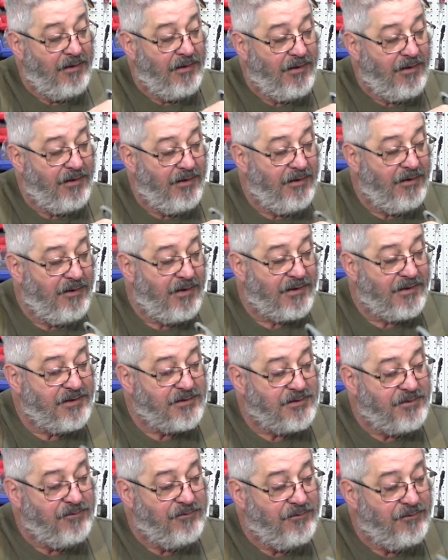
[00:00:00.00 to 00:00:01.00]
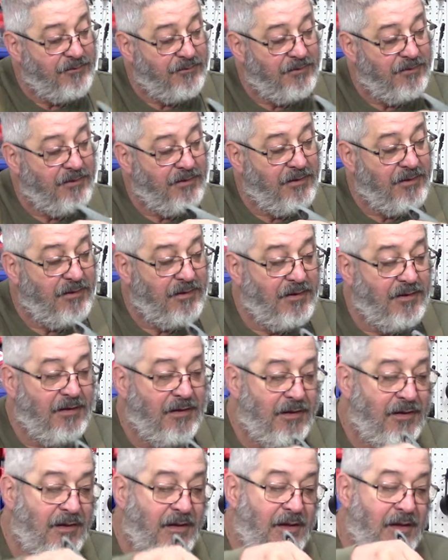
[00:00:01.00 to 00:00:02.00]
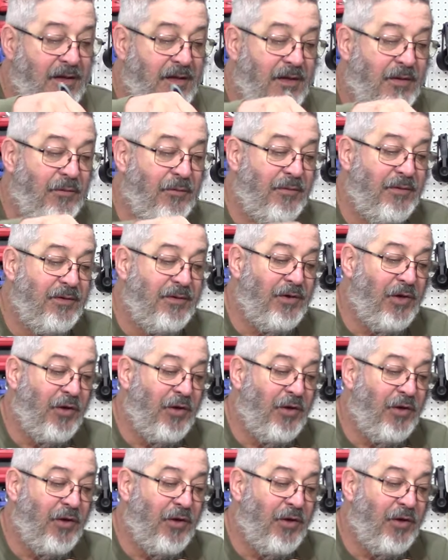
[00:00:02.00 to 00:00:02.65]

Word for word: and I guess I